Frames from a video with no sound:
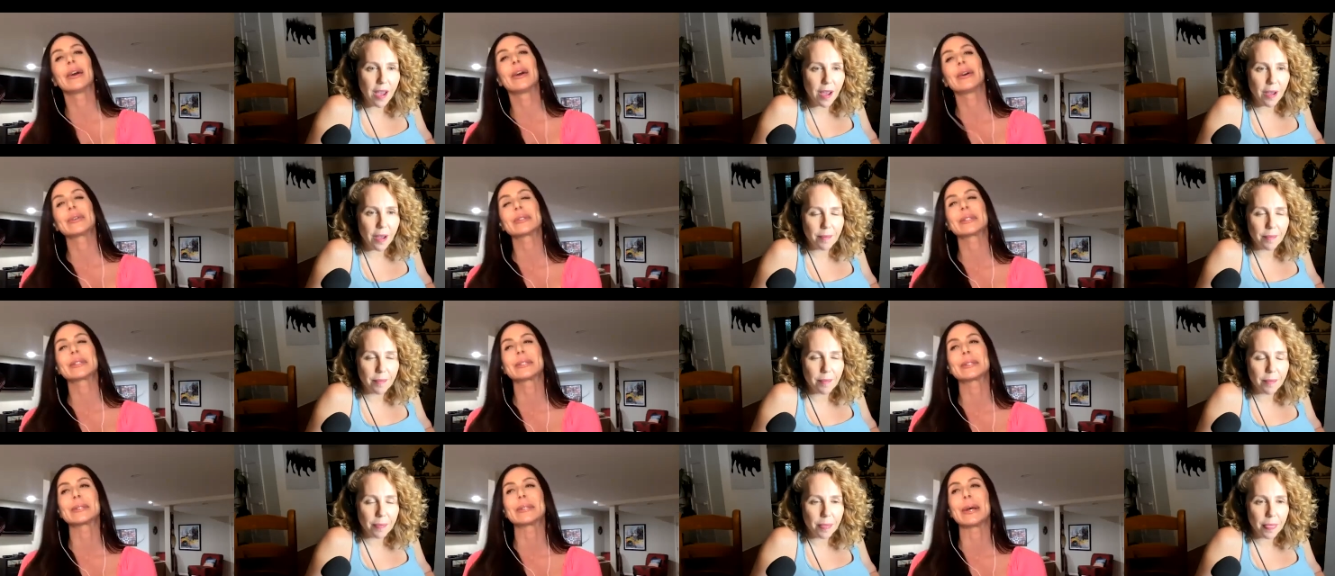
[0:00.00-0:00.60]
Speaker 1: Yeah.
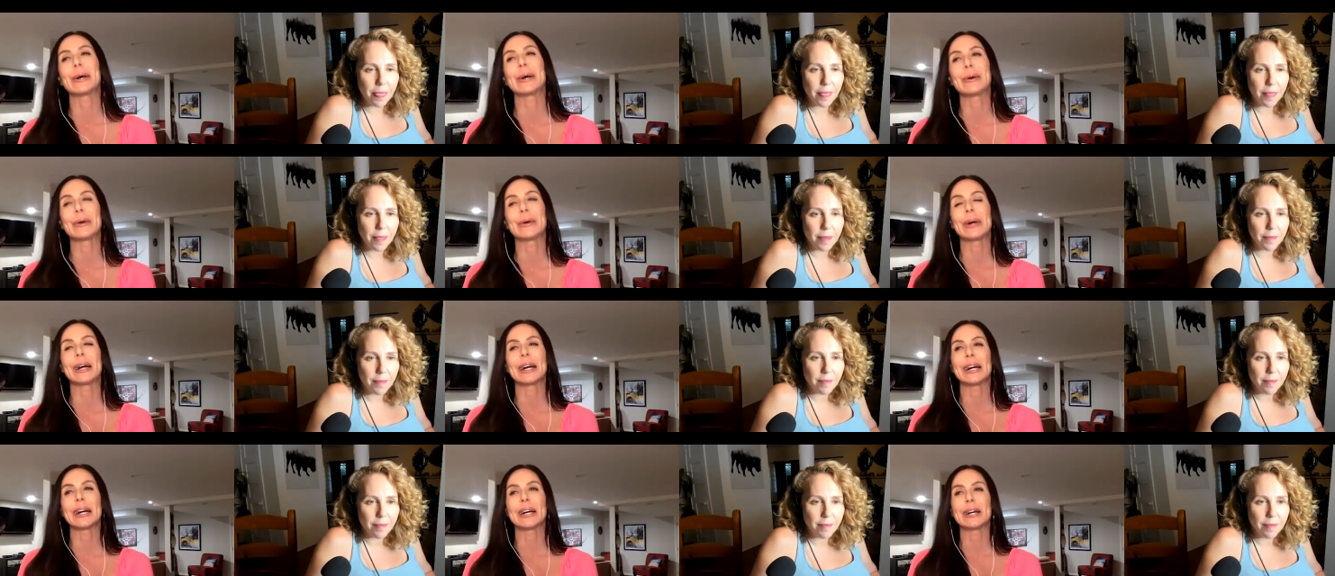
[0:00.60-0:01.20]
So,
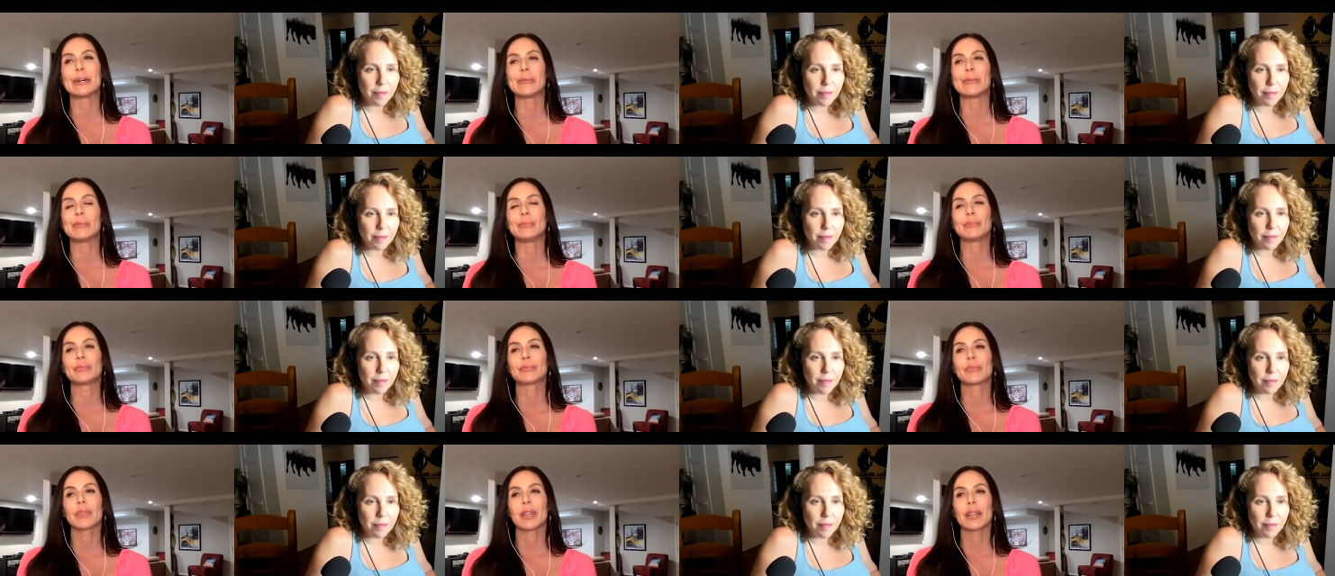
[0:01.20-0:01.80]
um,
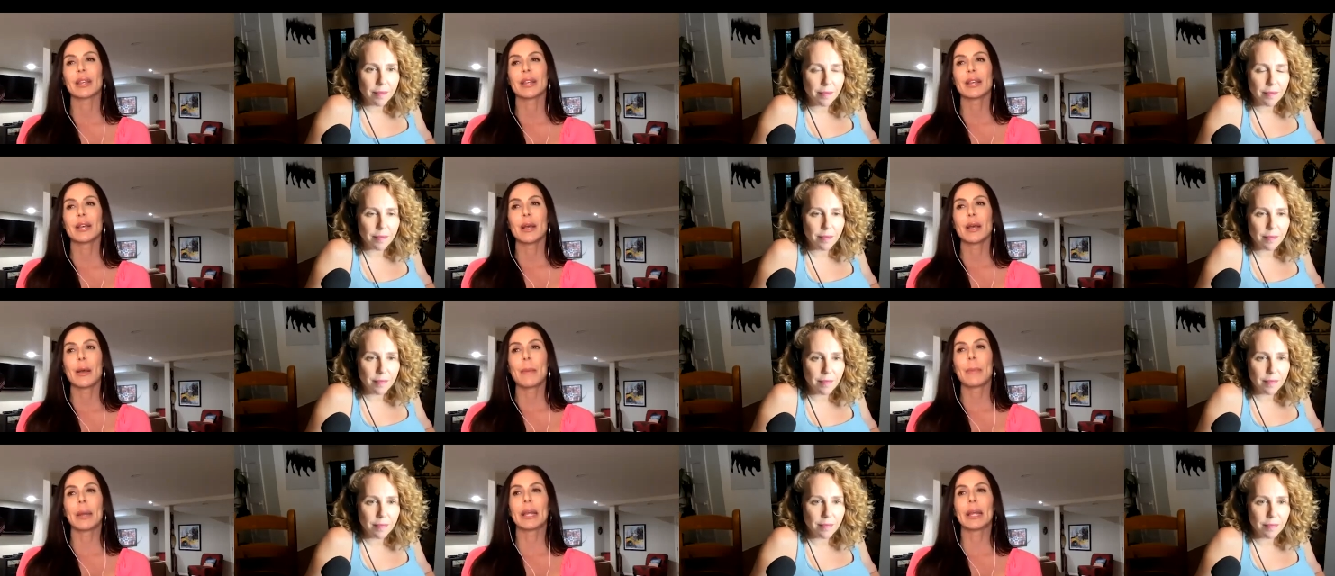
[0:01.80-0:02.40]

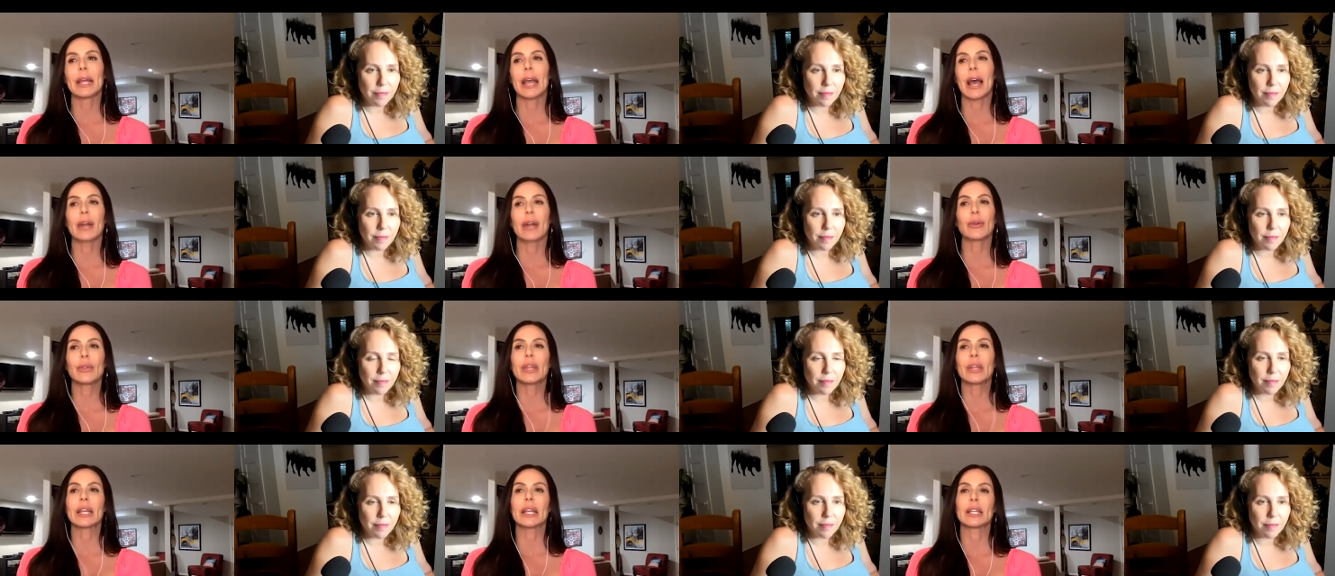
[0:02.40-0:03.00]
but yeah, I
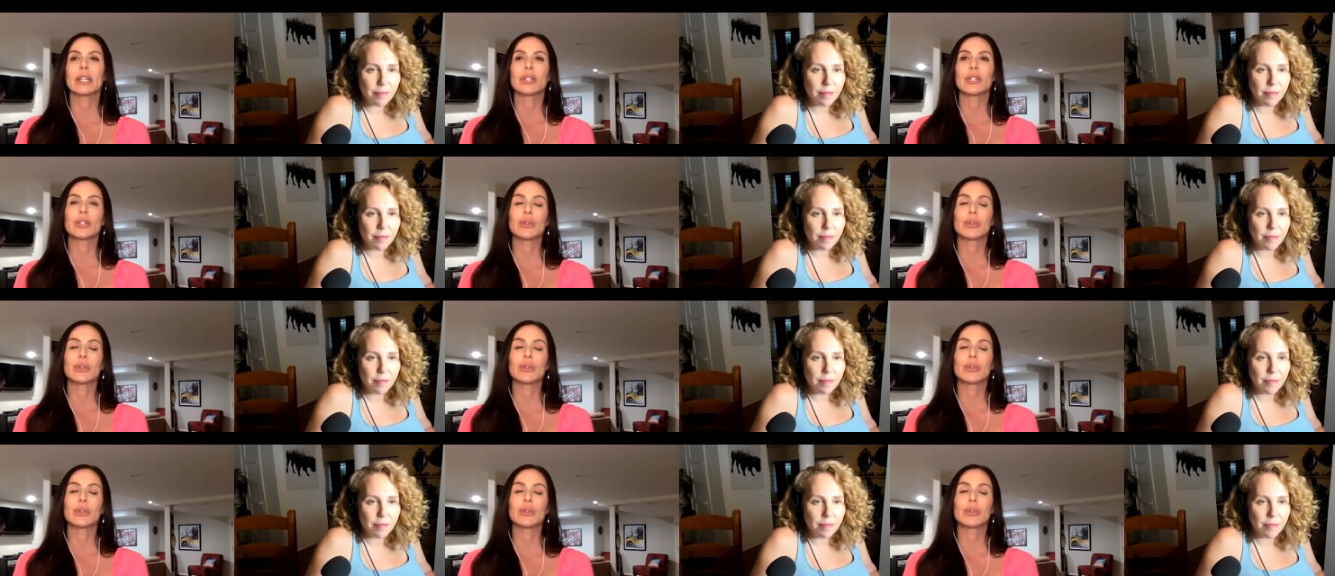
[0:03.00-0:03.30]
don't think I did too